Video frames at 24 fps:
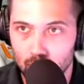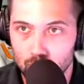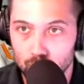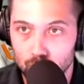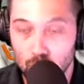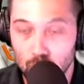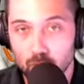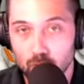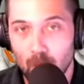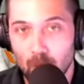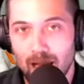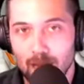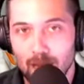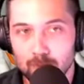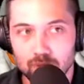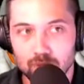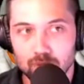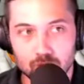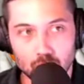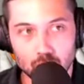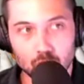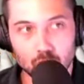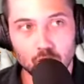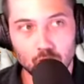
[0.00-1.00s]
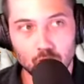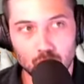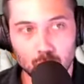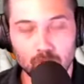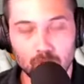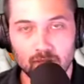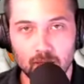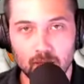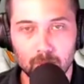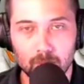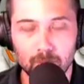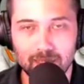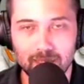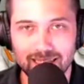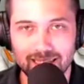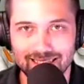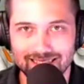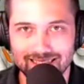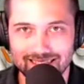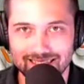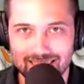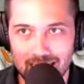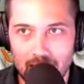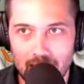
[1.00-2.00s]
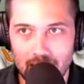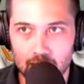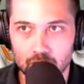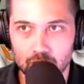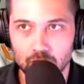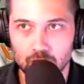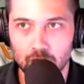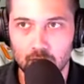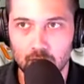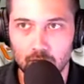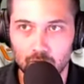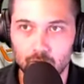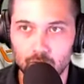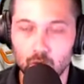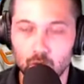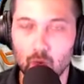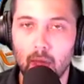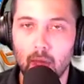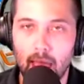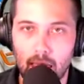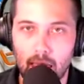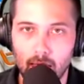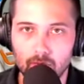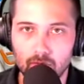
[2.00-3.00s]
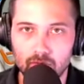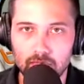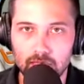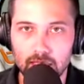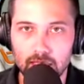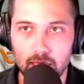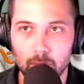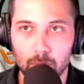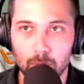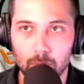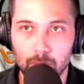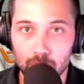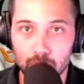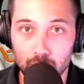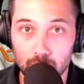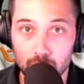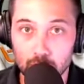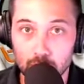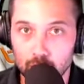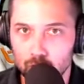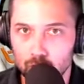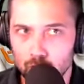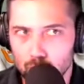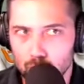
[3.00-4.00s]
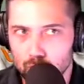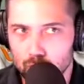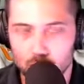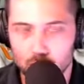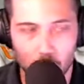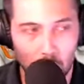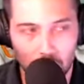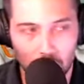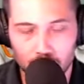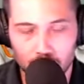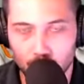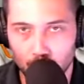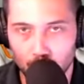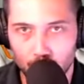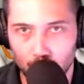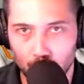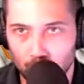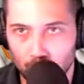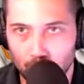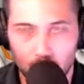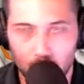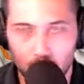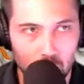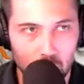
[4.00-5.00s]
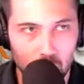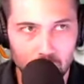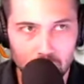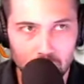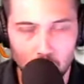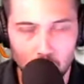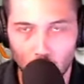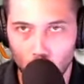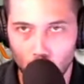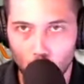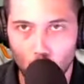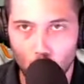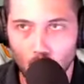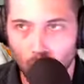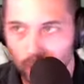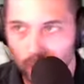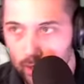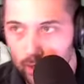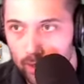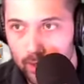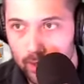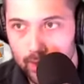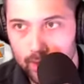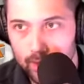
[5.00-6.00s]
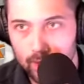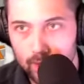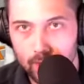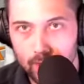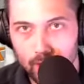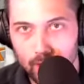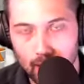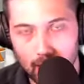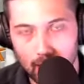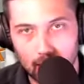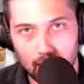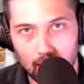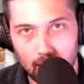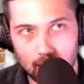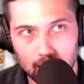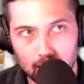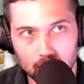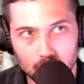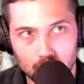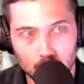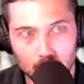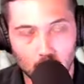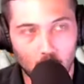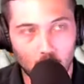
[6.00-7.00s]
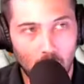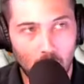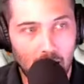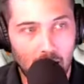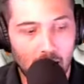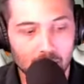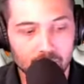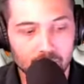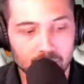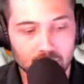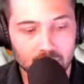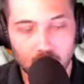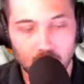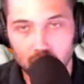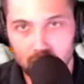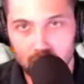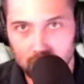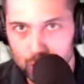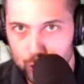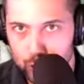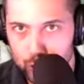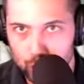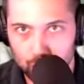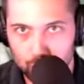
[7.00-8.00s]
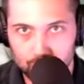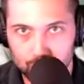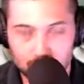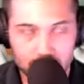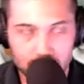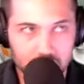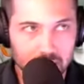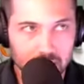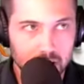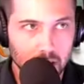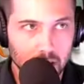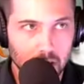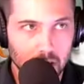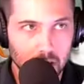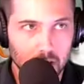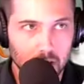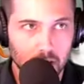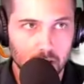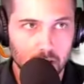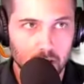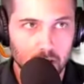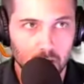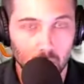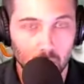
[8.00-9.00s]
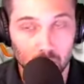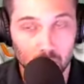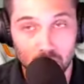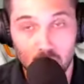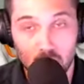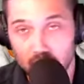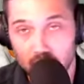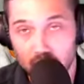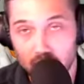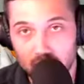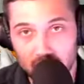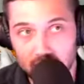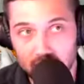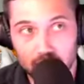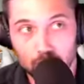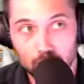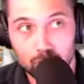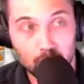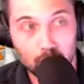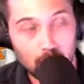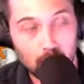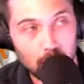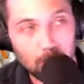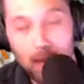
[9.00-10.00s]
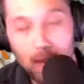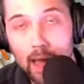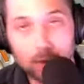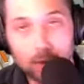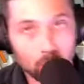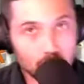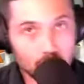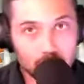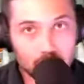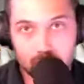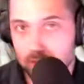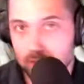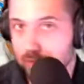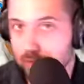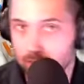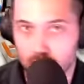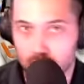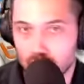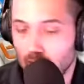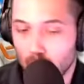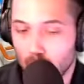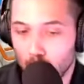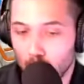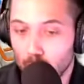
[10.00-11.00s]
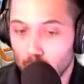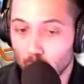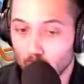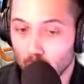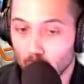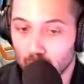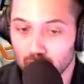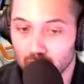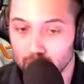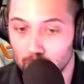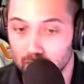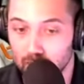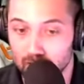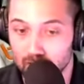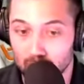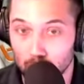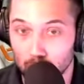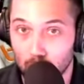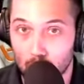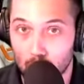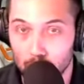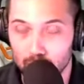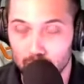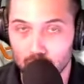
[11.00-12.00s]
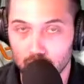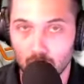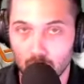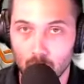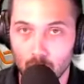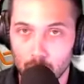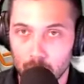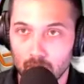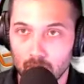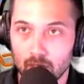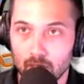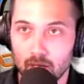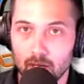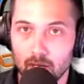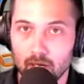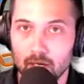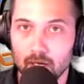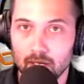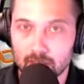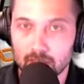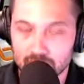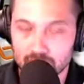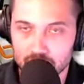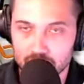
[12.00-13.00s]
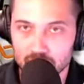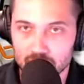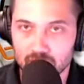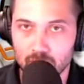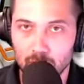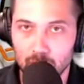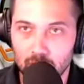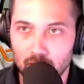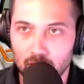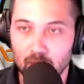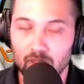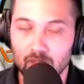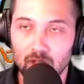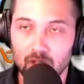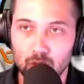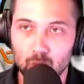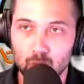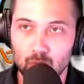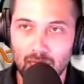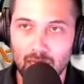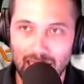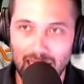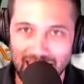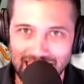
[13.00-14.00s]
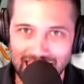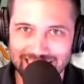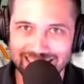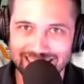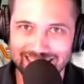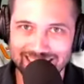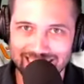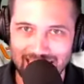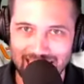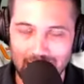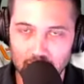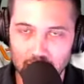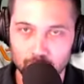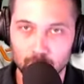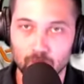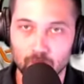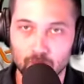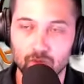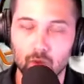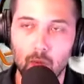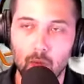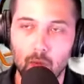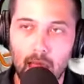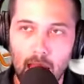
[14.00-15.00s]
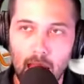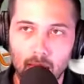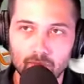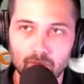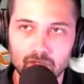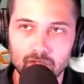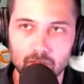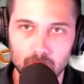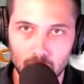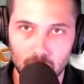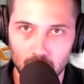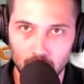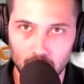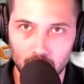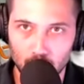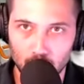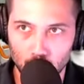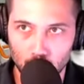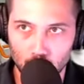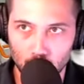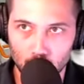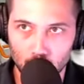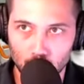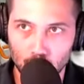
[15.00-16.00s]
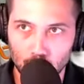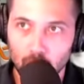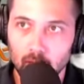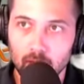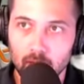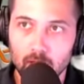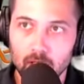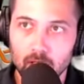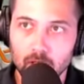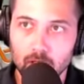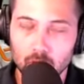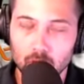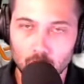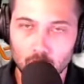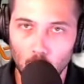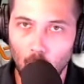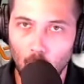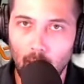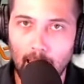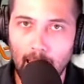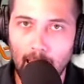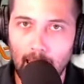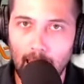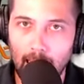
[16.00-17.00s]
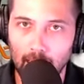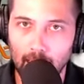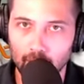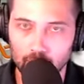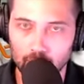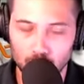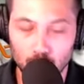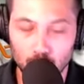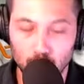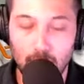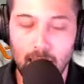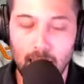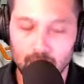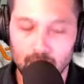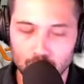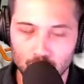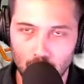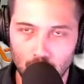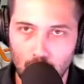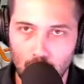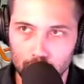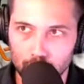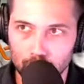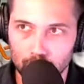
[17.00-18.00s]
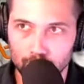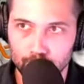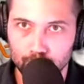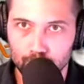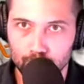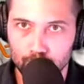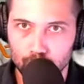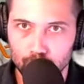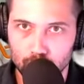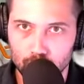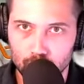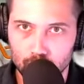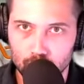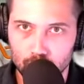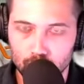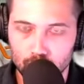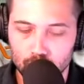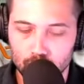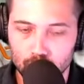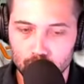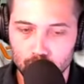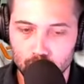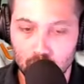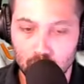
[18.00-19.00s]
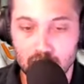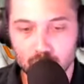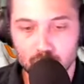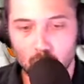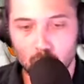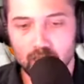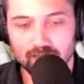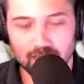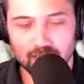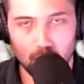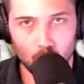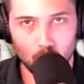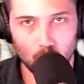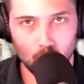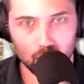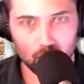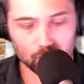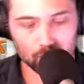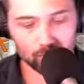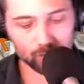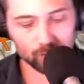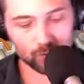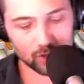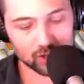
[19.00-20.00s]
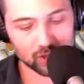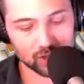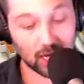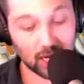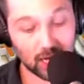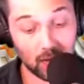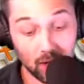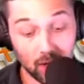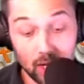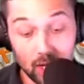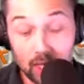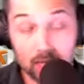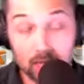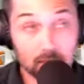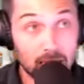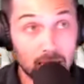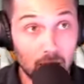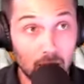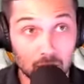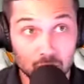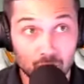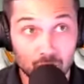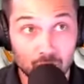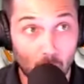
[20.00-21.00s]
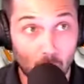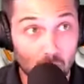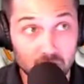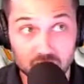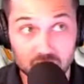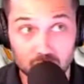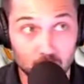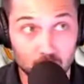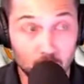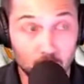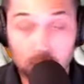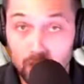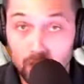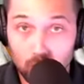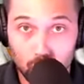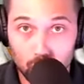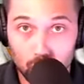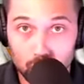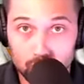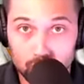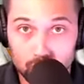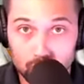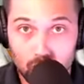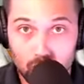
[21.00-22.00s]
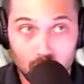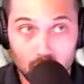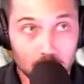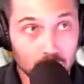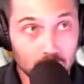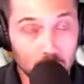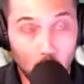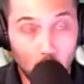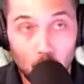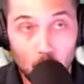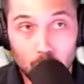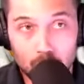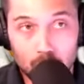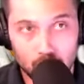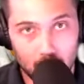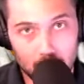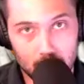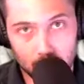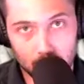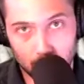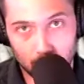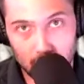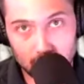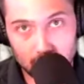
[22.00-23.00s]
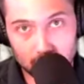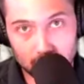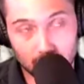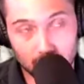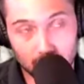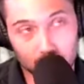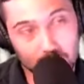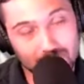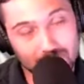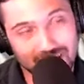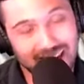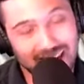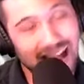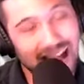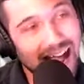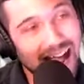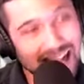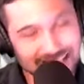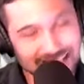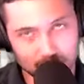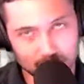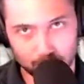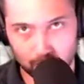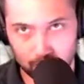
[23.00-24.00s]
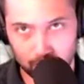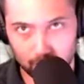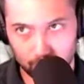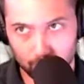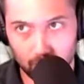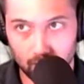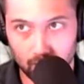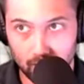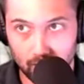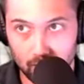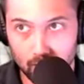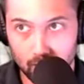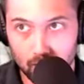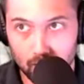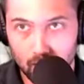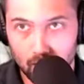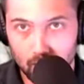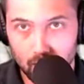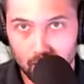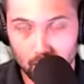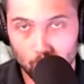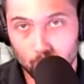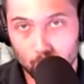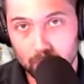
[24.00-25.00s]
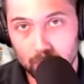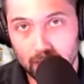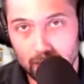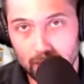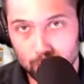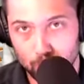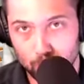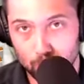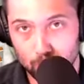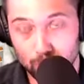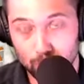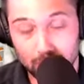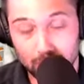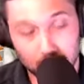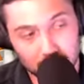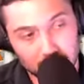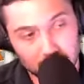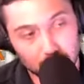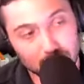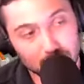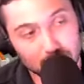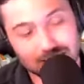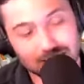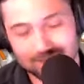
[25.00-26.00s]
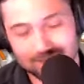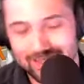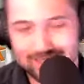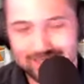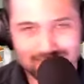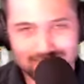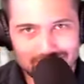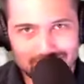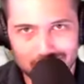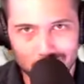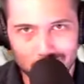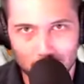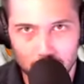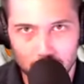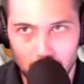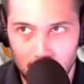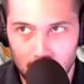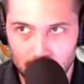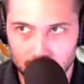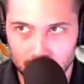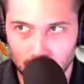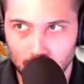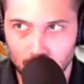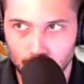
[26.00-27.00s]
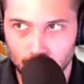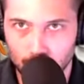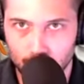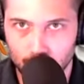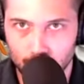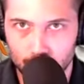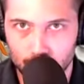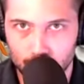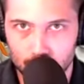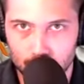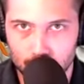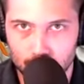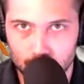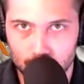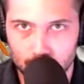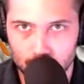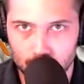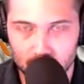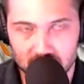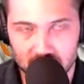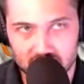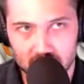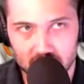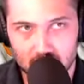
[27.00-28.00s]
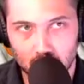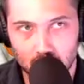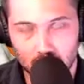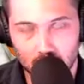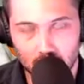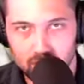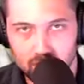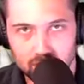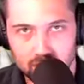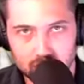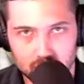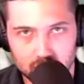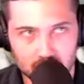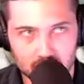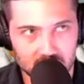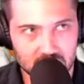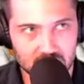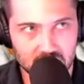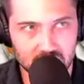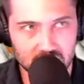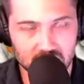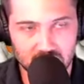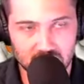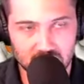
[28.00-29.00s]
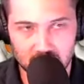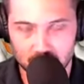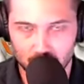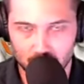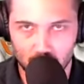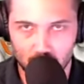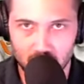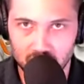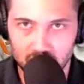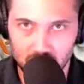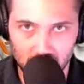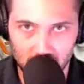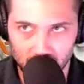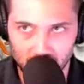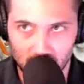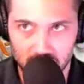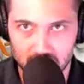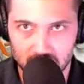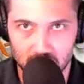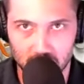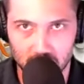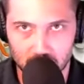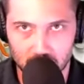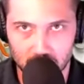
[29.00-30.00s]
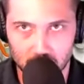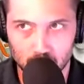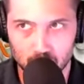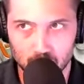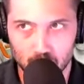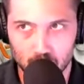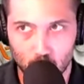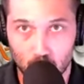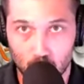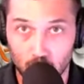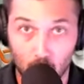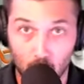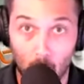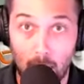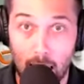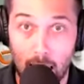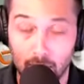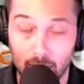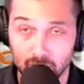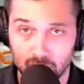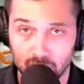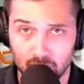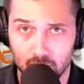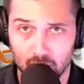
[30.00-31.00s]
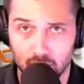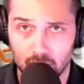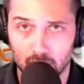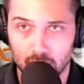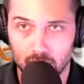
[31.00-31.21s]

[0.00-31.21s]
So that's why I'm still good with him being a stash if you have the ability to do so. If you're 3 and zero, oh, two 2 and 1 and you don't have a ton of injuries, where you're not getting killed by bye weeks that we were expecting popping up, he's still somebody I think you can stash, but if you have to make a move, you don't have you can drop him that's why he's not welcome to Flushtown. Now, as far as this week goes, the only running back that I even contemplate playing would be Adrian Peterson. But again, this isn't a good matchup. This isn't a run. This isn't a Saints run defense that you want to go after.